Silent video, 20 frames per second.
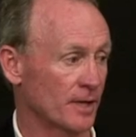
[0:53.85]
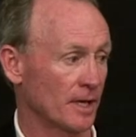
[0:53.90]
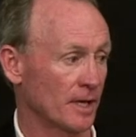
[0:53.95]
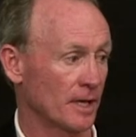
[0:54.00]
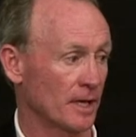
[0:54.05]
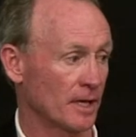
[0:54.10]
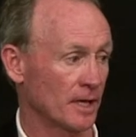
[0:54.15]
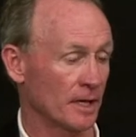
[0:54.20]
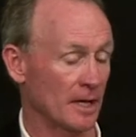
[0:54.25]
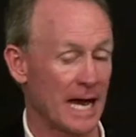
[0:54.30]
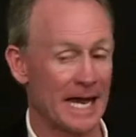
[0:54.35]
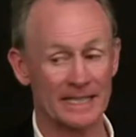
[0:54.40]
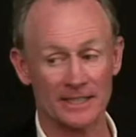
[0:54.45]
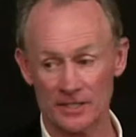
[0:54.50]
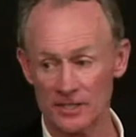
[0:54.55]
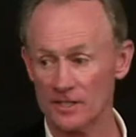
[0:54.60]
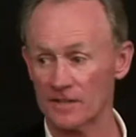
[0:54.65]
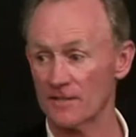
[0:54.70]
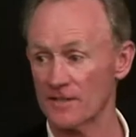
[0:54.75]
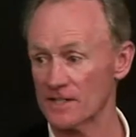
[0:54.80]
uh,
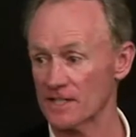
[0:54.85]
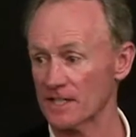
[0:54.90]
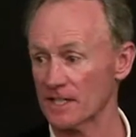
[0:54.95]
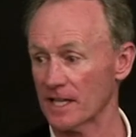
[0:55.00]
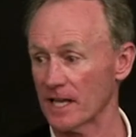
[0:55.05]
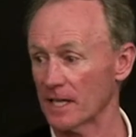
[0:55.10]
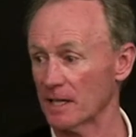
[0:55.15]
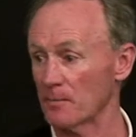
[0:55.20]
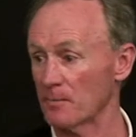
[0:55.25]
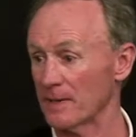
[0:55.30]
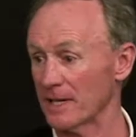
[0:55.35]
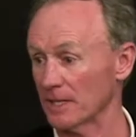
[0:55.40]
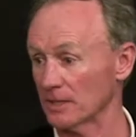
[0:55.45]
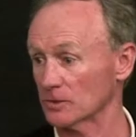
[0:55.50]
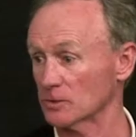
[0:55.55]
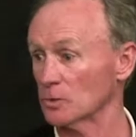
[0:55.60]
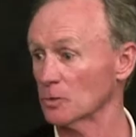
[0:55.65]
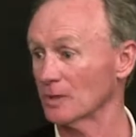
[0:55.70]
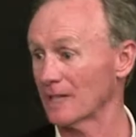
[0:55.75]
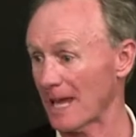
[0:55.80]
highly sophisticated
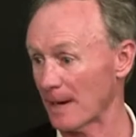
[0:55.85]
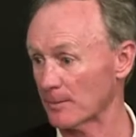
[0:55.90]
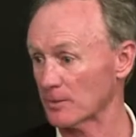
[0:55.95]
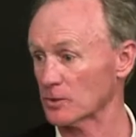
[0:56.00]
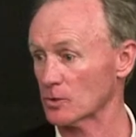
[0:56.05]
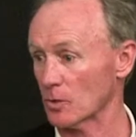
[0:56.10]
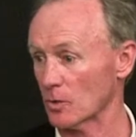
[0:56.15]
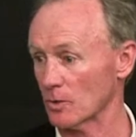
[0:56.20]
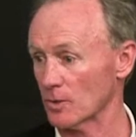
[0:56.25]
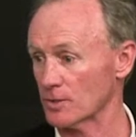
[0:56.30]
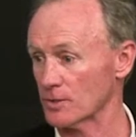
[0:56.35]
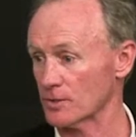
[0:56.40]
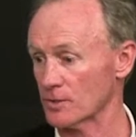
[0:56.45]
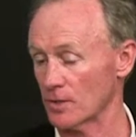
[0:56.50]
BL2 laboratories.